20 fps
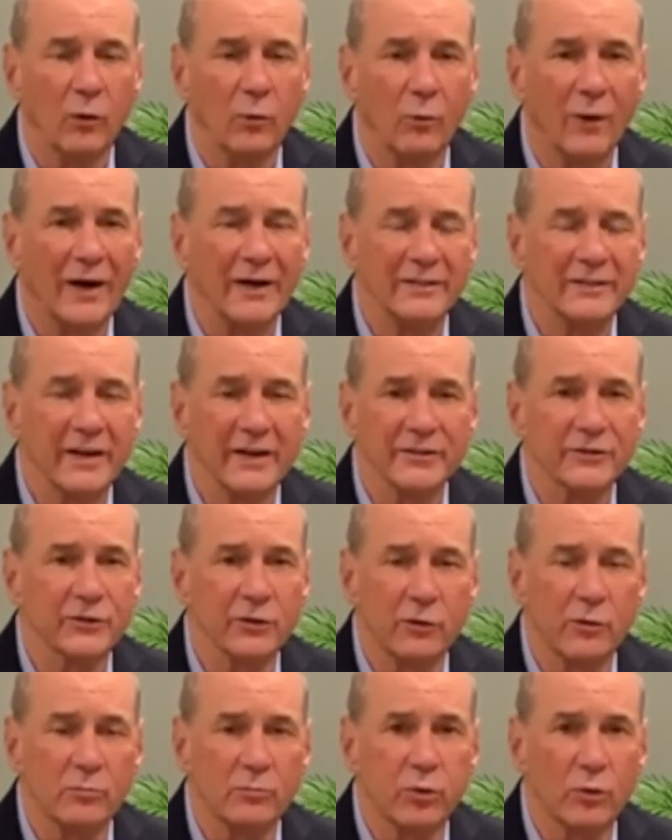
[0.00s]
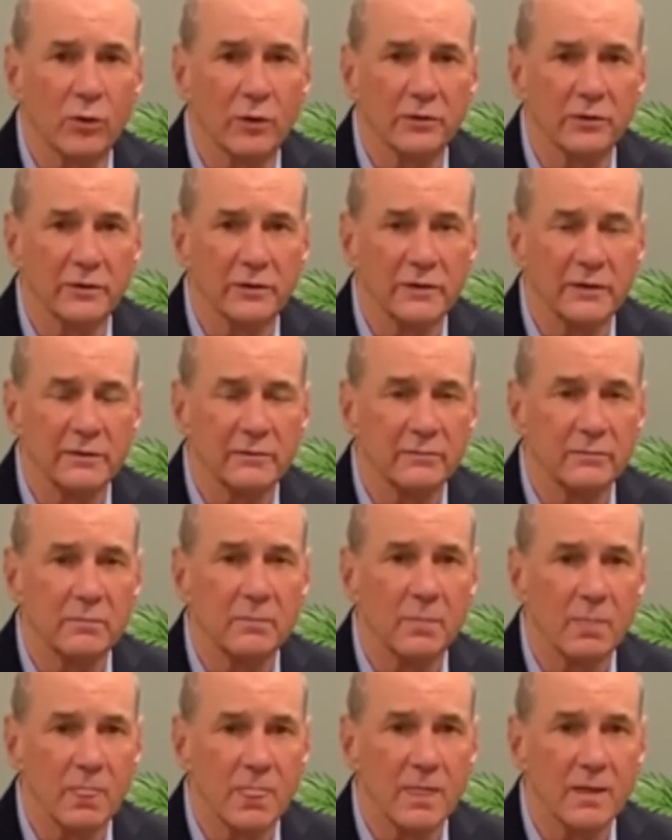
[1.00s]
Why is that so important?
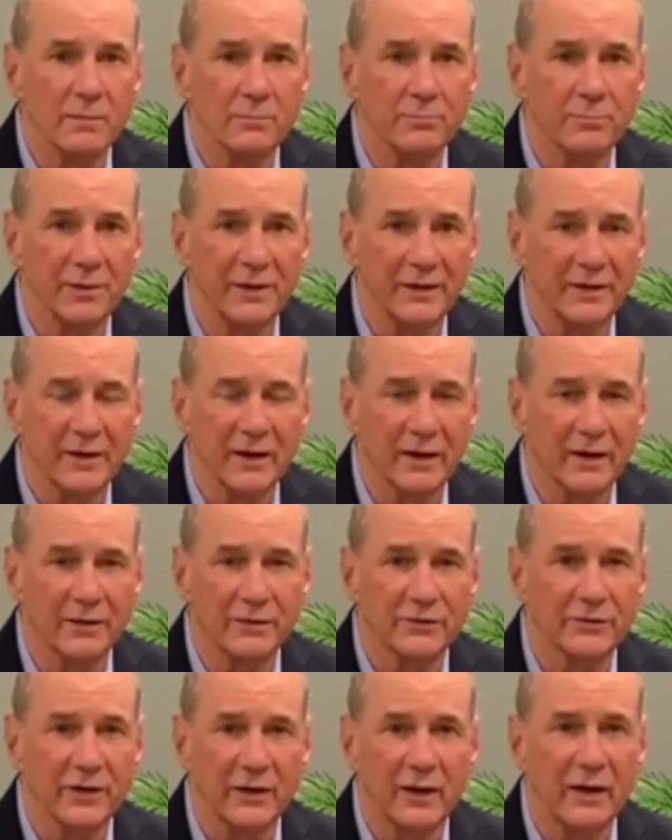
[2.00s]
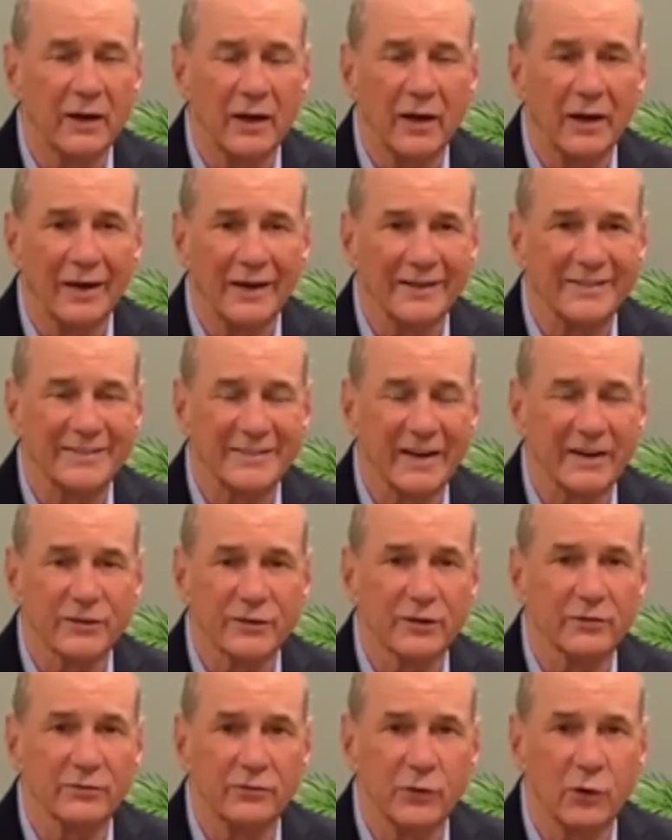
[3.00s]
Because
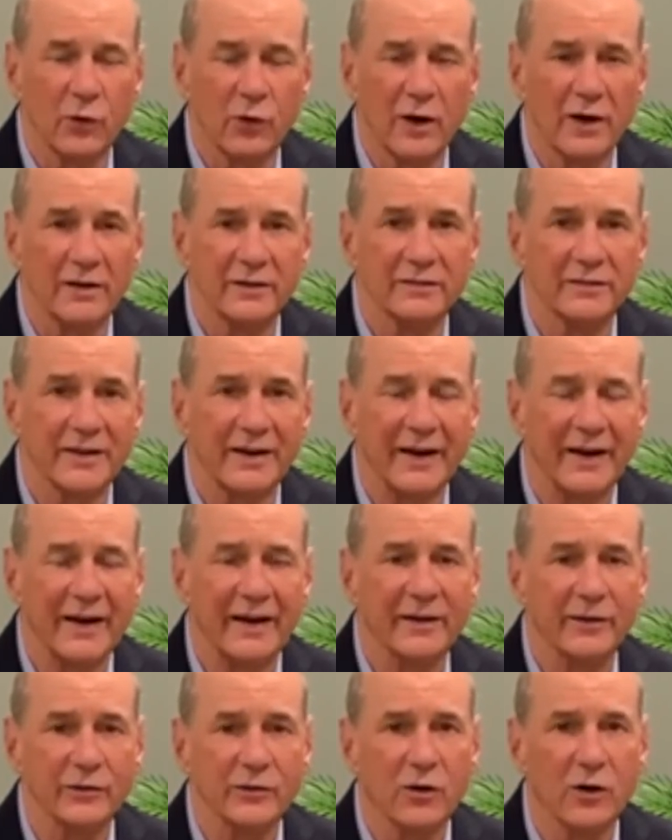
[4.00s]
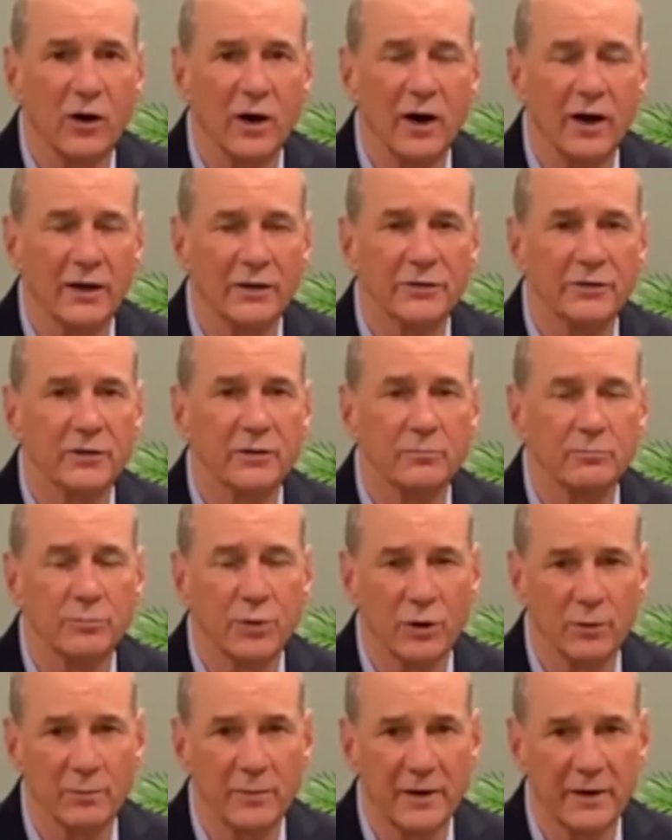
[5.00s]
excessive noise can cause
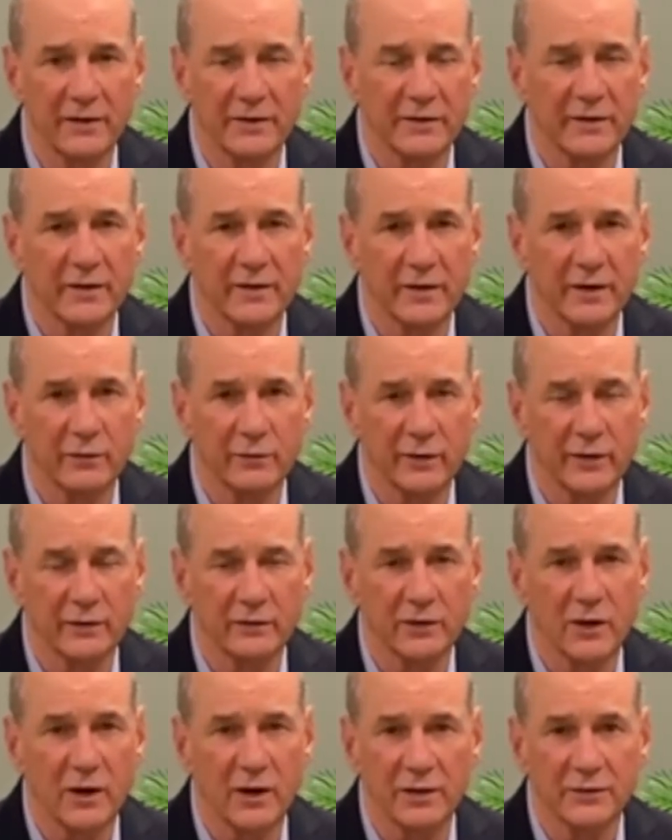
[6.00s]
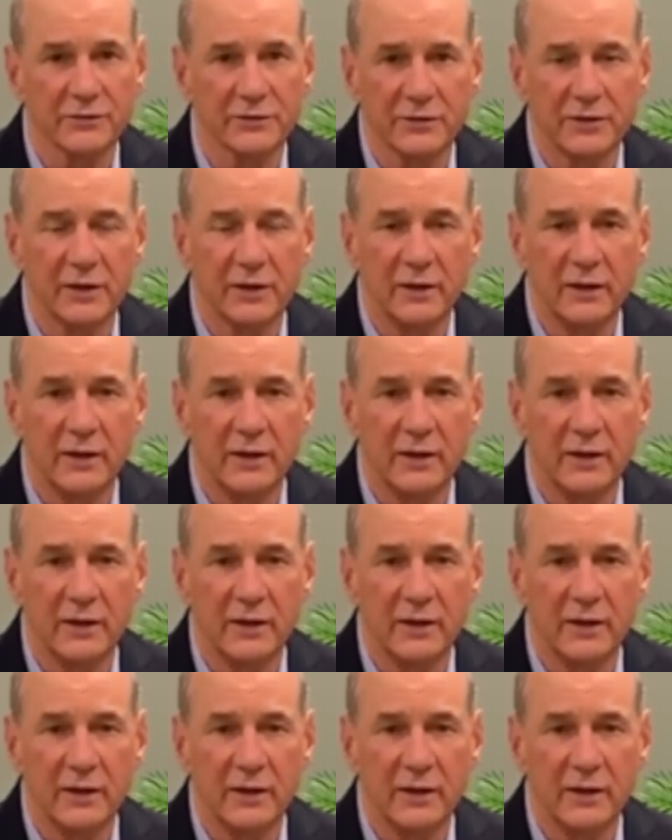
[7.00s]
permanent hearing loss.